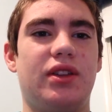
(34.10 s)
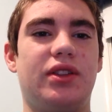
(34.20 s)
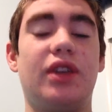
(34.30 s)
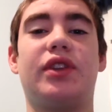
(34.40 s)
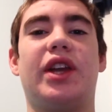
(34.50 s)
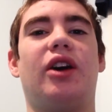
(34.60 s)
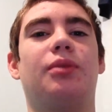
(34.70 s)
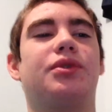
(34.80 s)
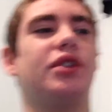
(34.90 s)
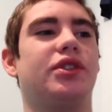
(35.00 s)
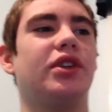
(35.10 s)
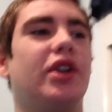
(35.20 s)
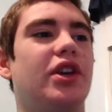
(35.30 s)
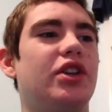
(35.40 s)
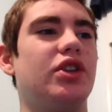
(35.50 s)
helps since
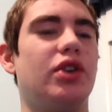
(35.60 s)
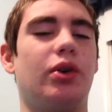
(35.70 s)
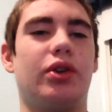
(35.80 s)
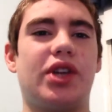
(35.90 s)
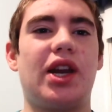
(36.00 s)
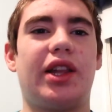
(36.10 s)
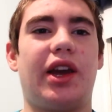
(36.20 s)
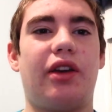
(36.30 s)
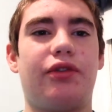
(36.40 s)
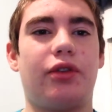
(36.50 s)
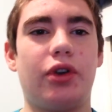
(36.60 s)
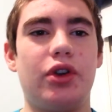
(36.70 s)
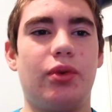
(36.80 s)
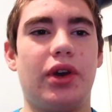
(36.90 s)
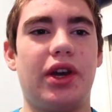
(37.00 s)
you know exactly how far
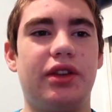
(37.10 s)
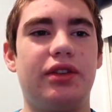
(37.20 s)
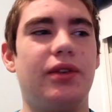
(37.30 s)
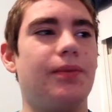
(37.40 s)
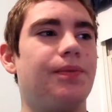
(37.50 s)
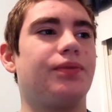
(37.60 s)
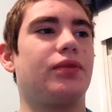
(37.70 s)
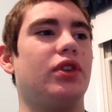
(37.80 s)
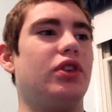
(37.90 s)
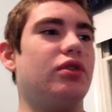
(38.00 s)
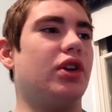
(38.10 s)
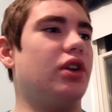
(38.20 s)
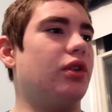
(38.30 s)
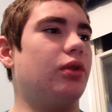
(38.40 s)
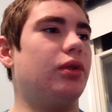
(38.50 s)
you went. You
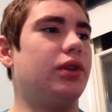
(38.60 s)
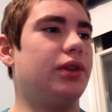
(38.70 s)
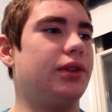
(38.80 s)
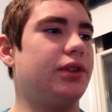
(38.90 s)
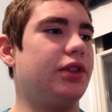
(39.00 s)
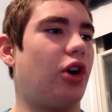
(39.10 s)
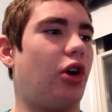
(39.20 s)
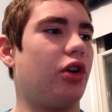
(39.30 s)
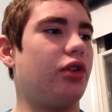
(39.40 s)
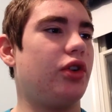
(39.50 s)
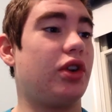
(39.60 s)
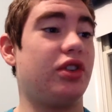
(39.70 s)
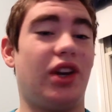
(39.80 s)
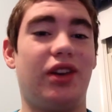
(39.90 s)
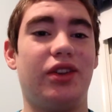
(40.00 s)
know your heart. You can
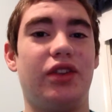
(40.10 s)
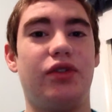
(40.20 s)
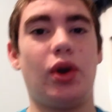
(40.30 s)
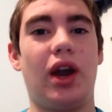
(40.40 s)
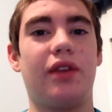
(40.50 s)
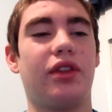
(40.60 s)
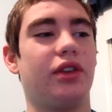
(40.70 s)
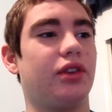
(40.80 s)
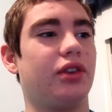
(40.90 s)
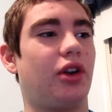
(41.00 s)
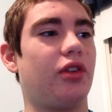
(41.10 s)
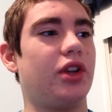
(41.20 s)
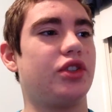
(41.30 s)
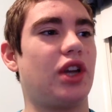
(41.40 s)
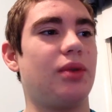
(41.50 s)
tell if you have the heart
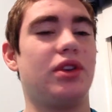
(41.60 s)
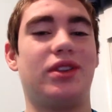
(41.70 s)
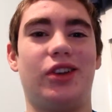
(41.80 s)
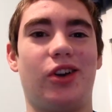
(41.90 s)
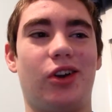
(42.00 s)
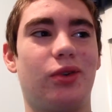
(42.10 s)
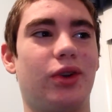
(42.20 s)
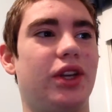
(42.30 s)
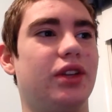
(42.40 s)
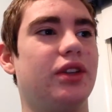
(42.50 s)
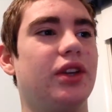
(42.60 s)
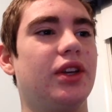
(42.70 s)
rate strap. You can tell your heart rate,